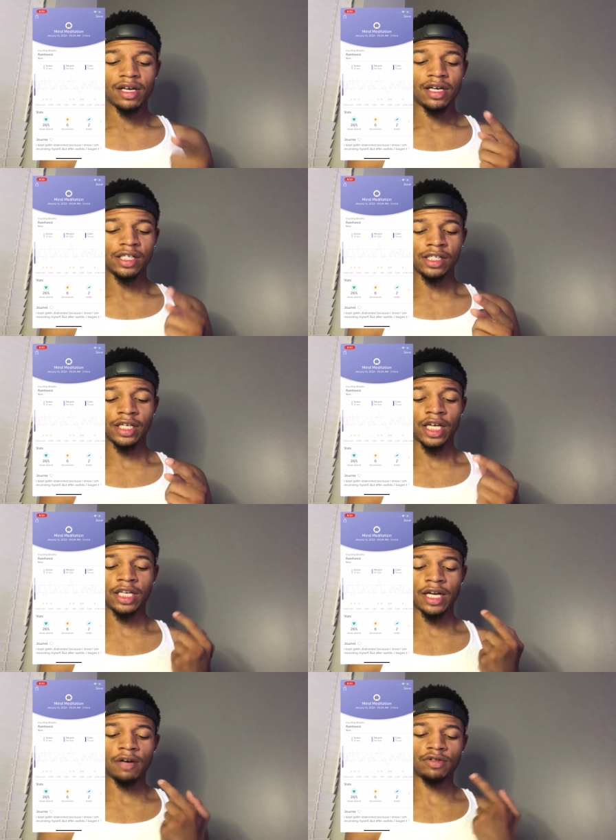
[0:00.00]
And then
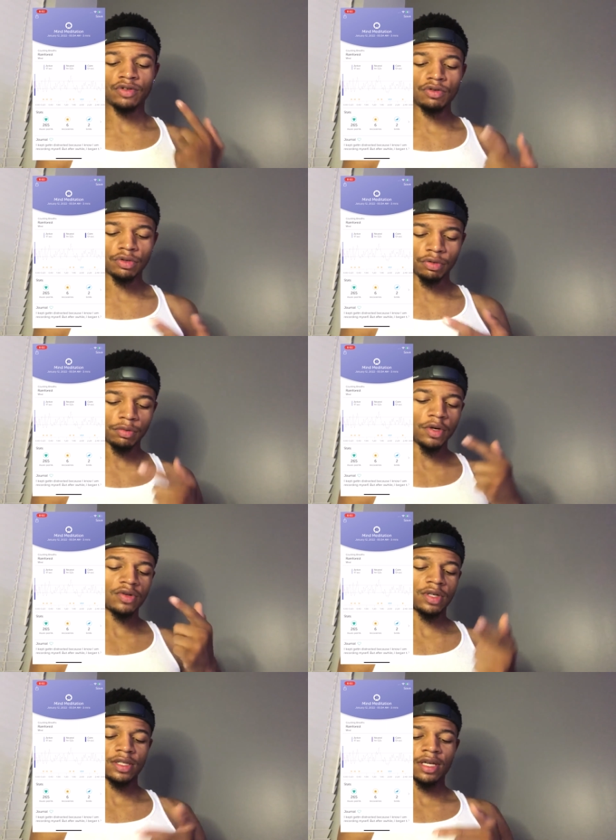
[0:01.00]
I was neutral most
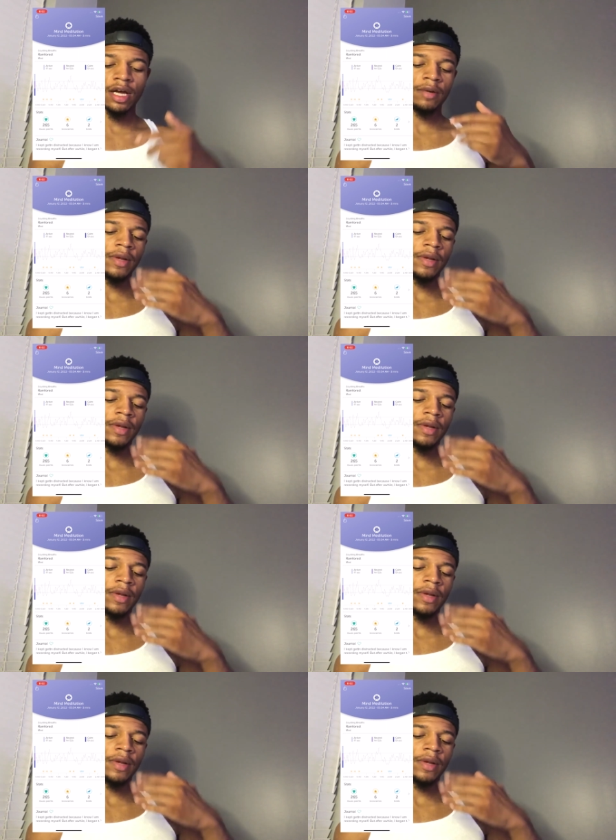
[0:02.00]
of the time.